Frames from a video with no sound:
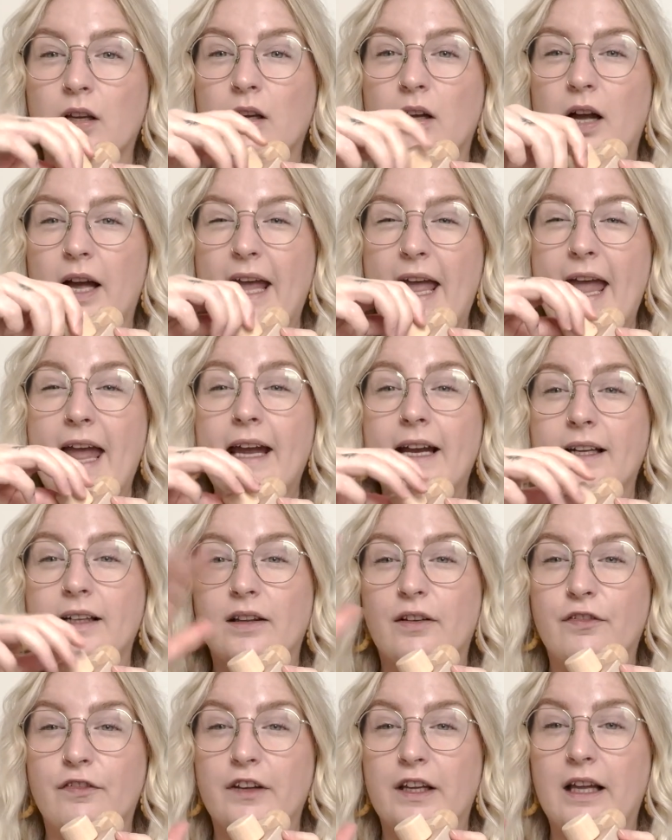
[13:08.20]
I hate the
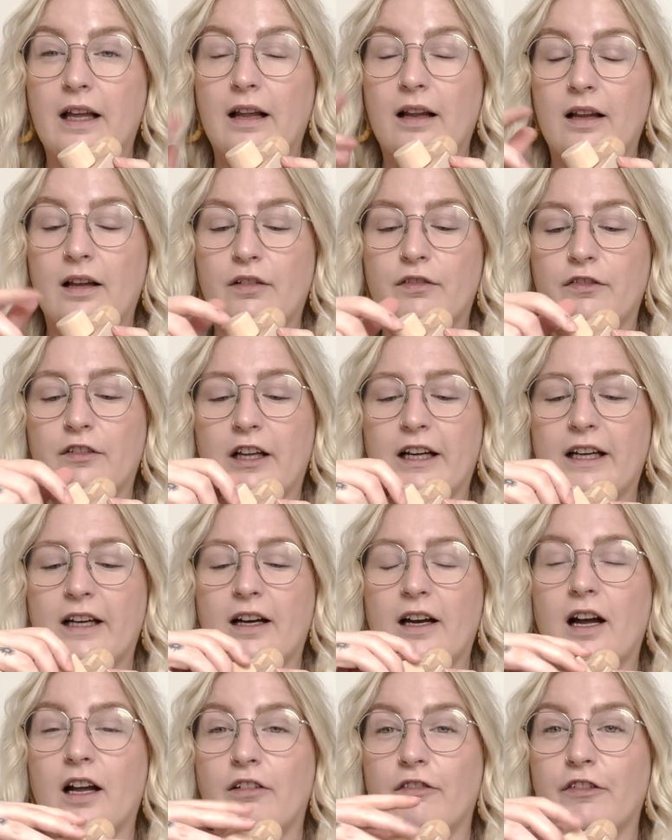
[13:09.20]
feel of like
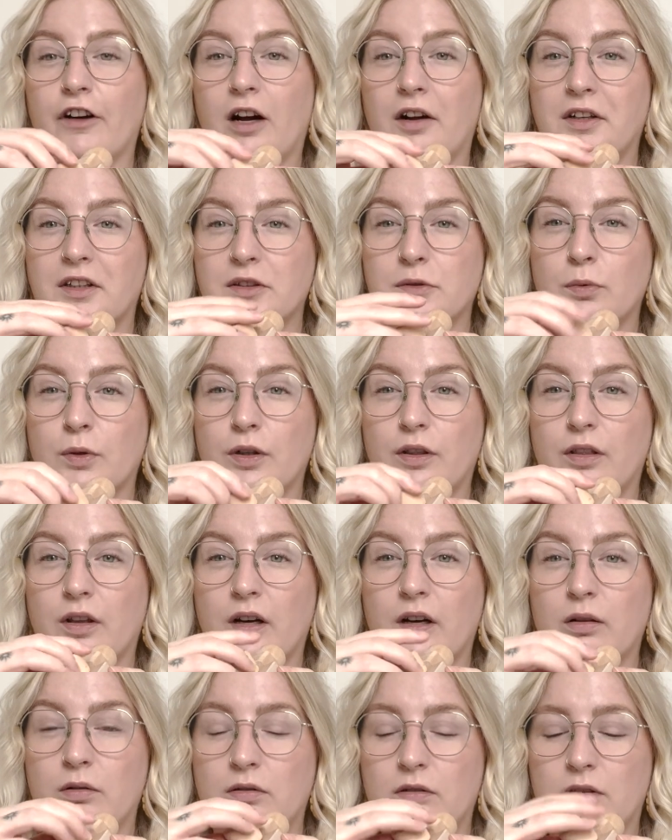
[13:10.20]
unvarnished wood though.